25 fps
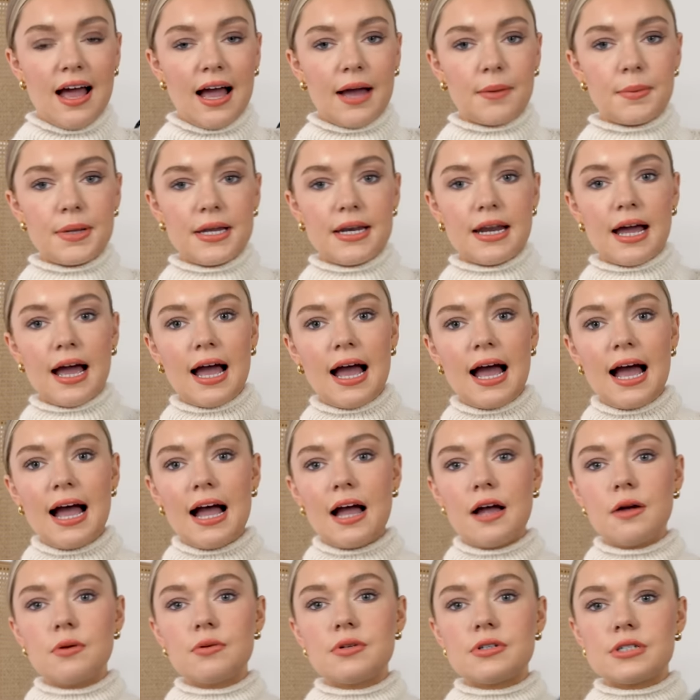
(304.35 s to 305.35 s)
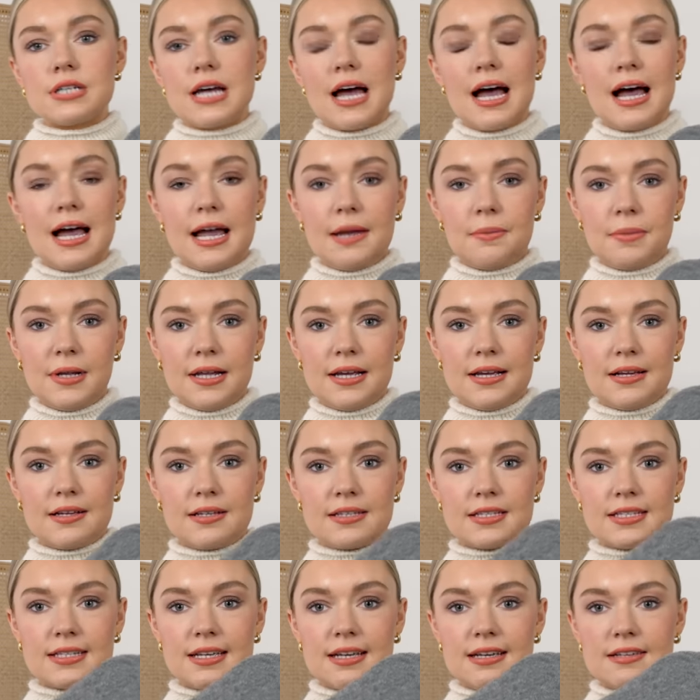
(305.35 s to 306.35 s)
I mean, how
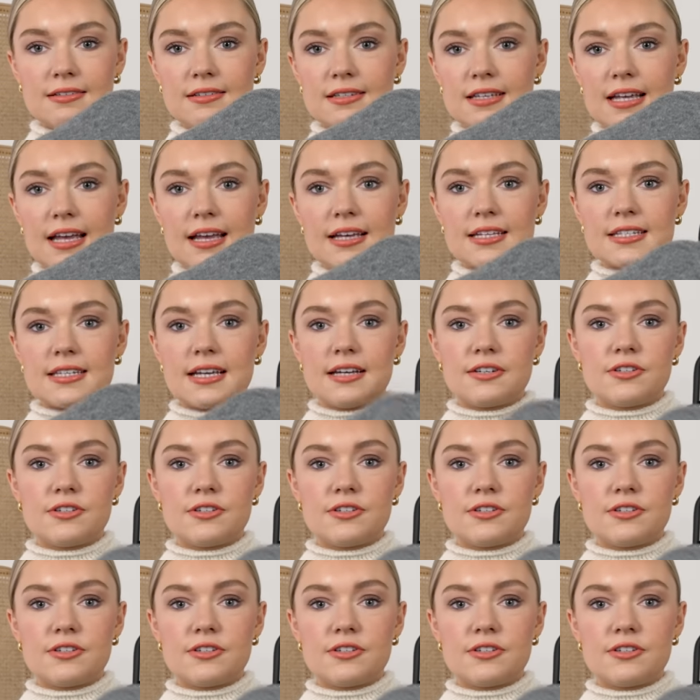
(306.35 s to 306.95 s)
timeless is this?